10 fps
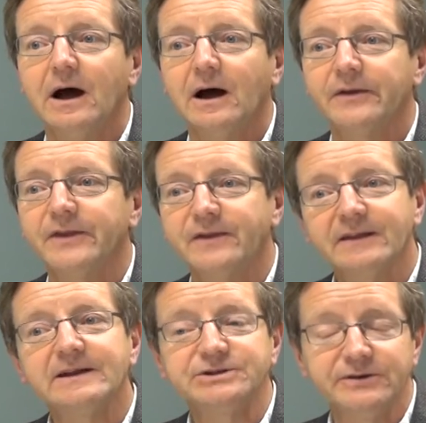Uh, the
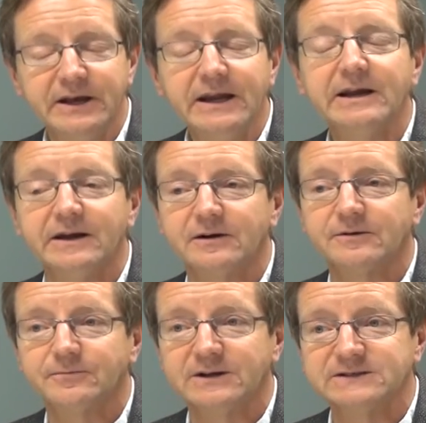thing that's unique in
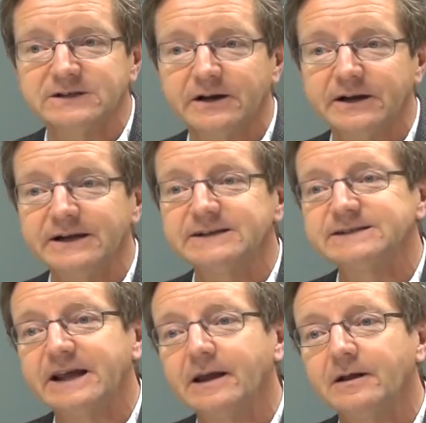our Rust study is
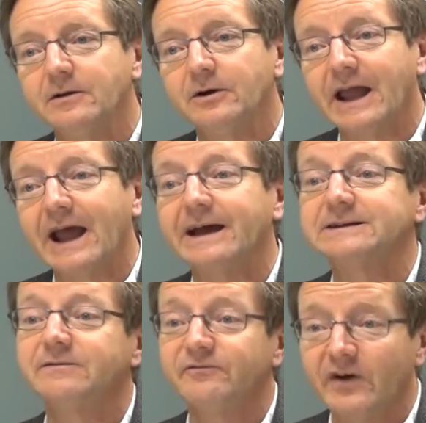taking a look
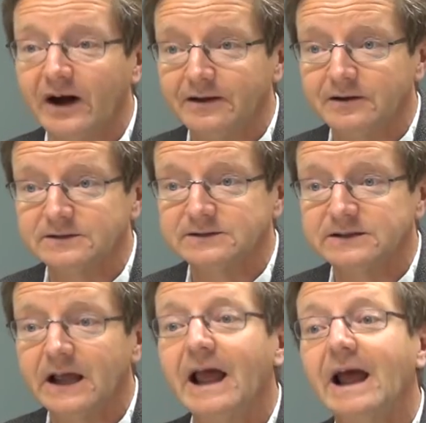at
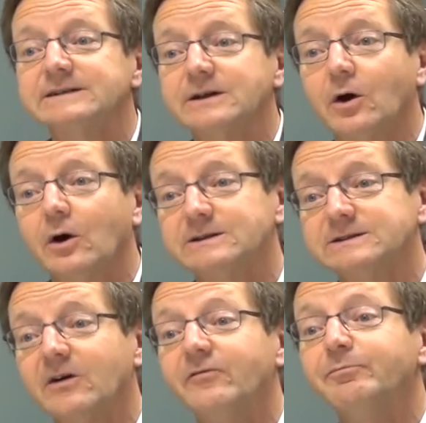violence as a
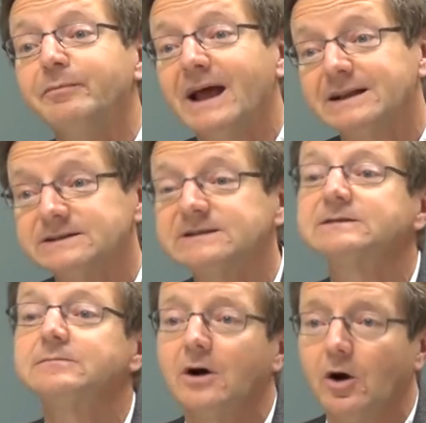cause of
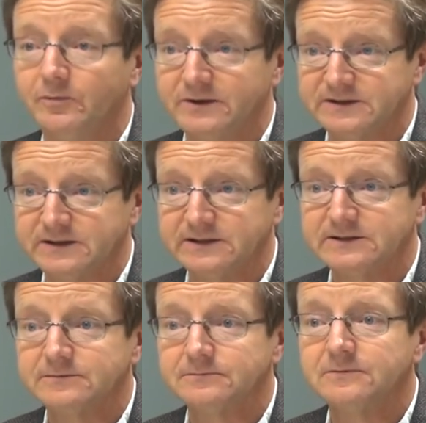men's
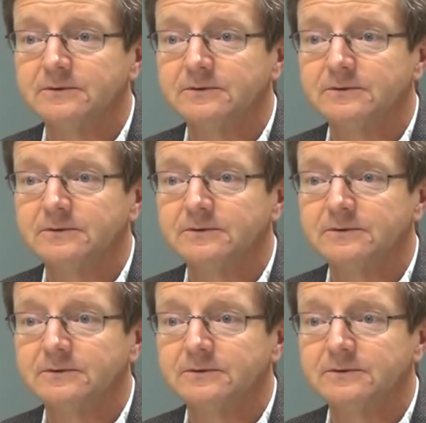homelessness